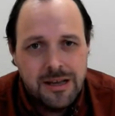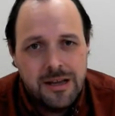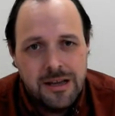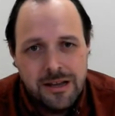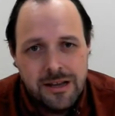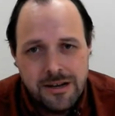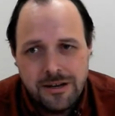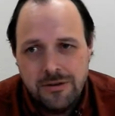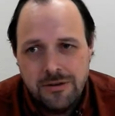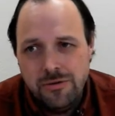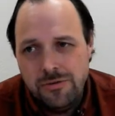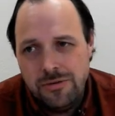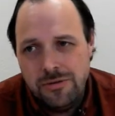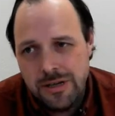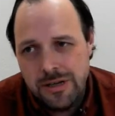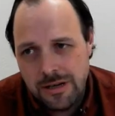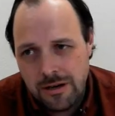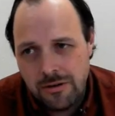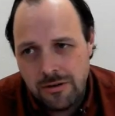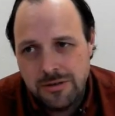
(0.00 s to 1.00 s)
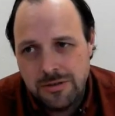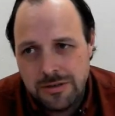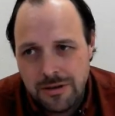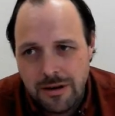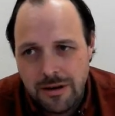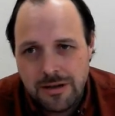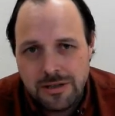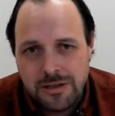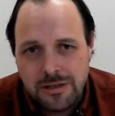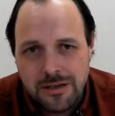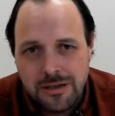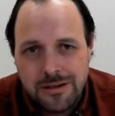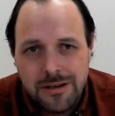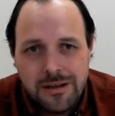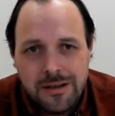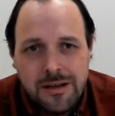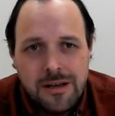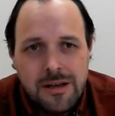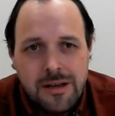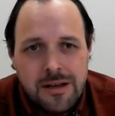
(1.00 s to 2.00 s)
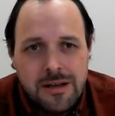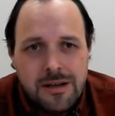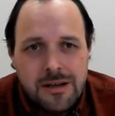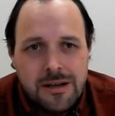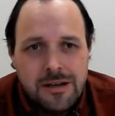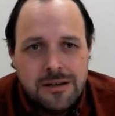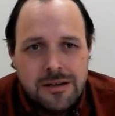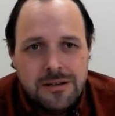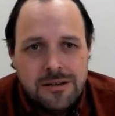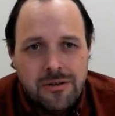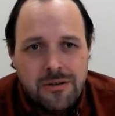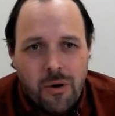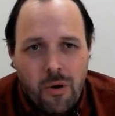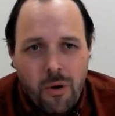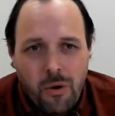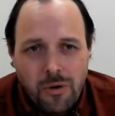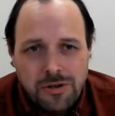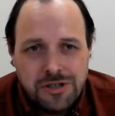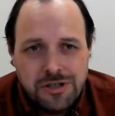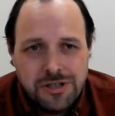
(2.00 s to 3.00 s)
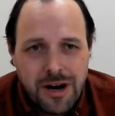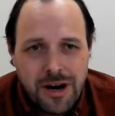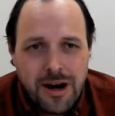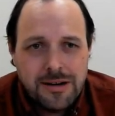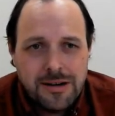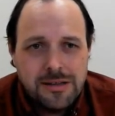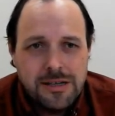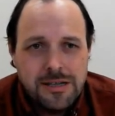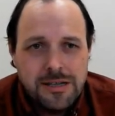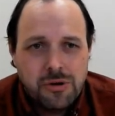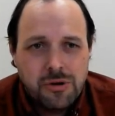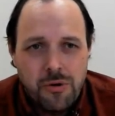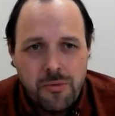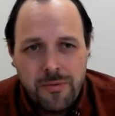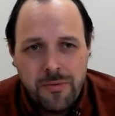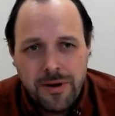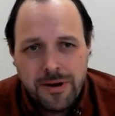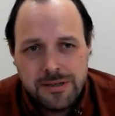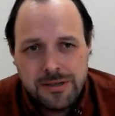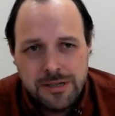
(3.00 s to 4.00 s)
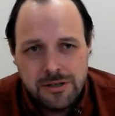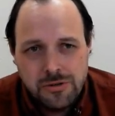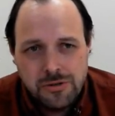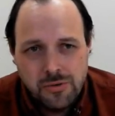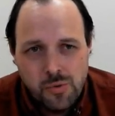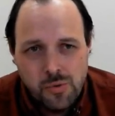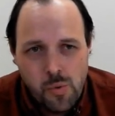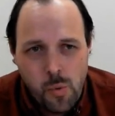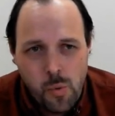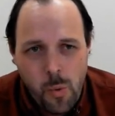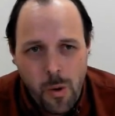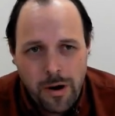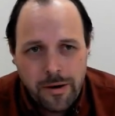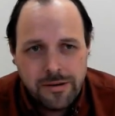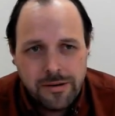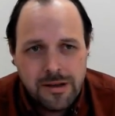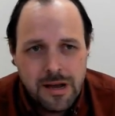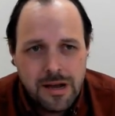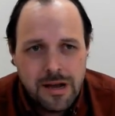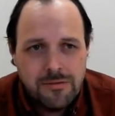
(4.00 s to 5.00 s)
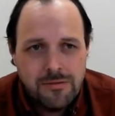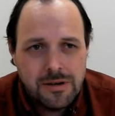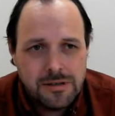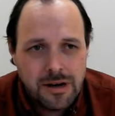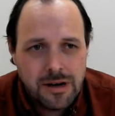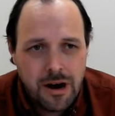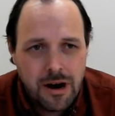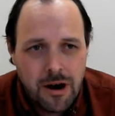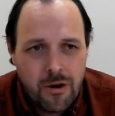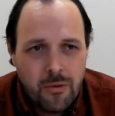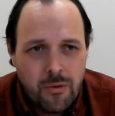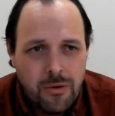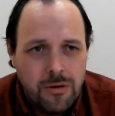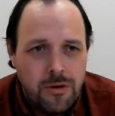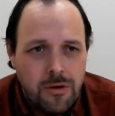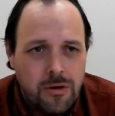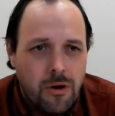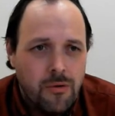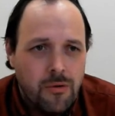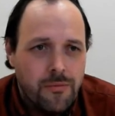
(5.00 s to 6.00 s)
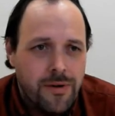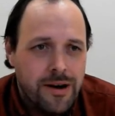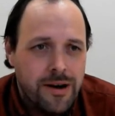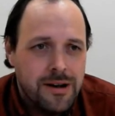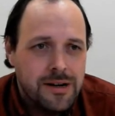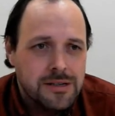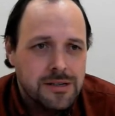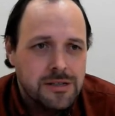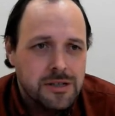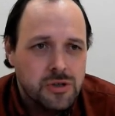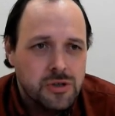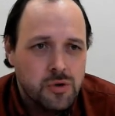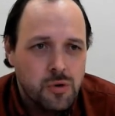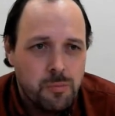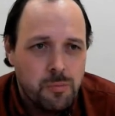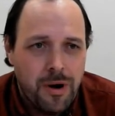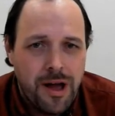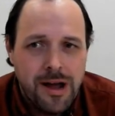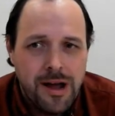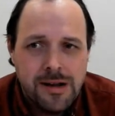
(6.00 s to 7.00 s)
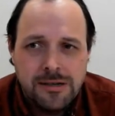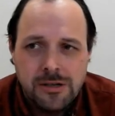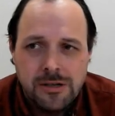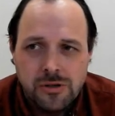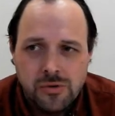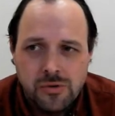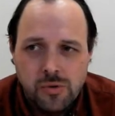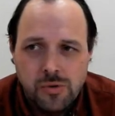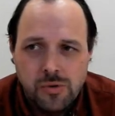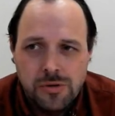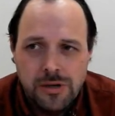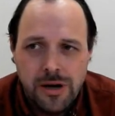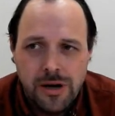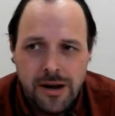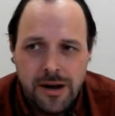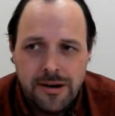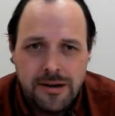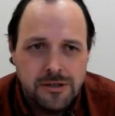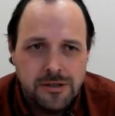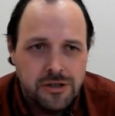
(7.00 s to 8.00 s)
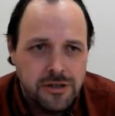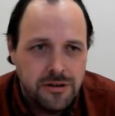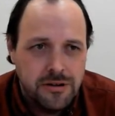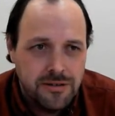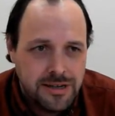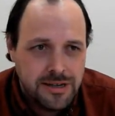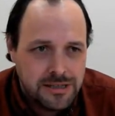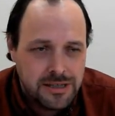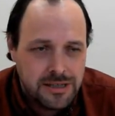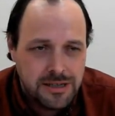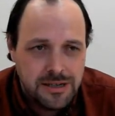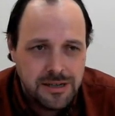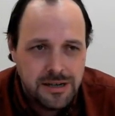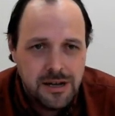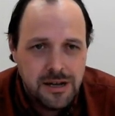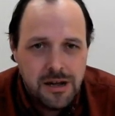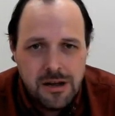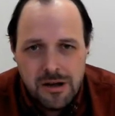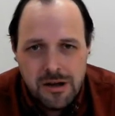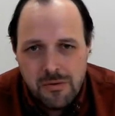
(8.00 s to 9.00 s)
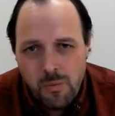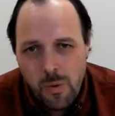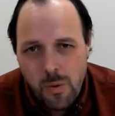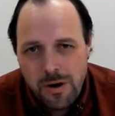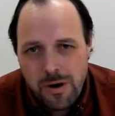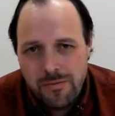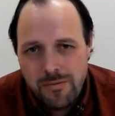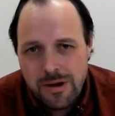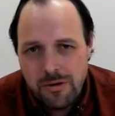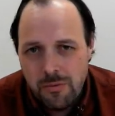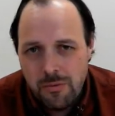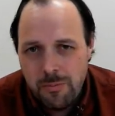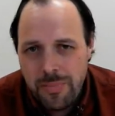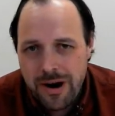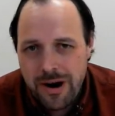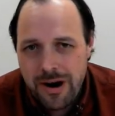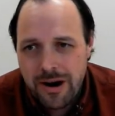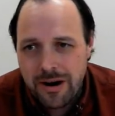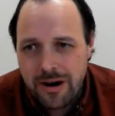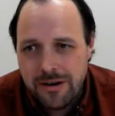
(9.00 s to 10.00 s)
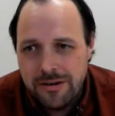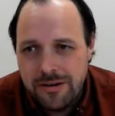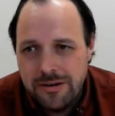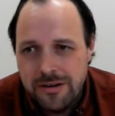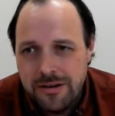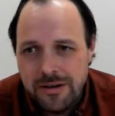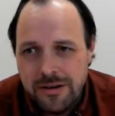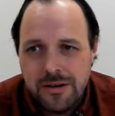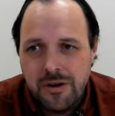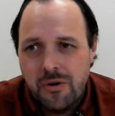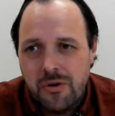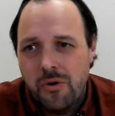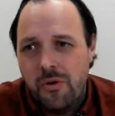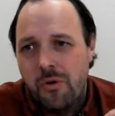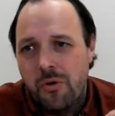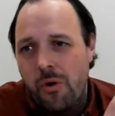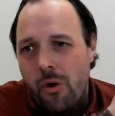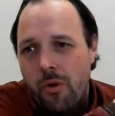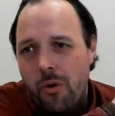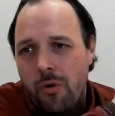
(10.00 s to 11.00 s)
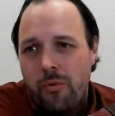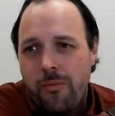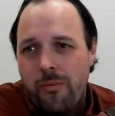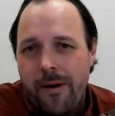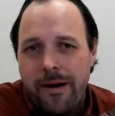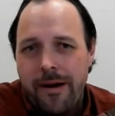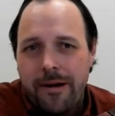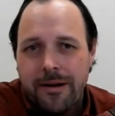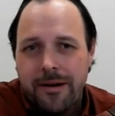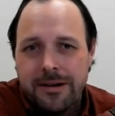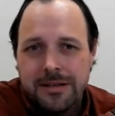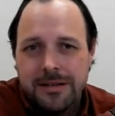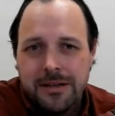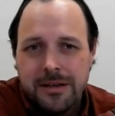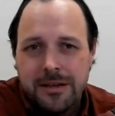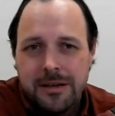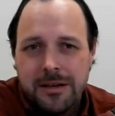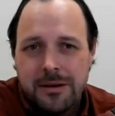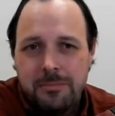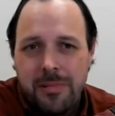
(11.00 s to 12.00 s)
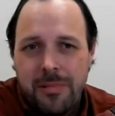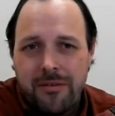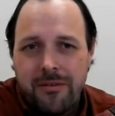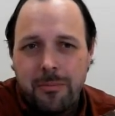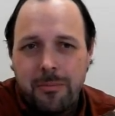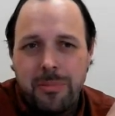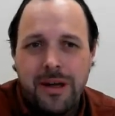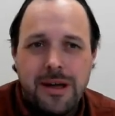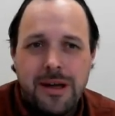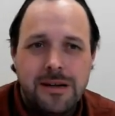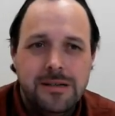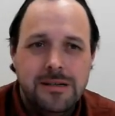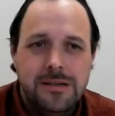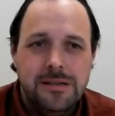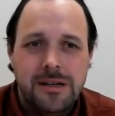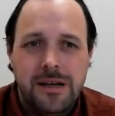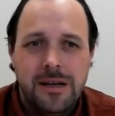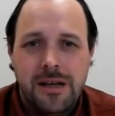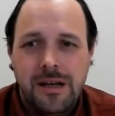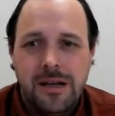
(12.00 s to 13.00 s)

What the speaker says: including construction. The whole chart is converted to 1 gigawatt-hour of energy supplied to the energy grid. When we compare the coal-fired power plant,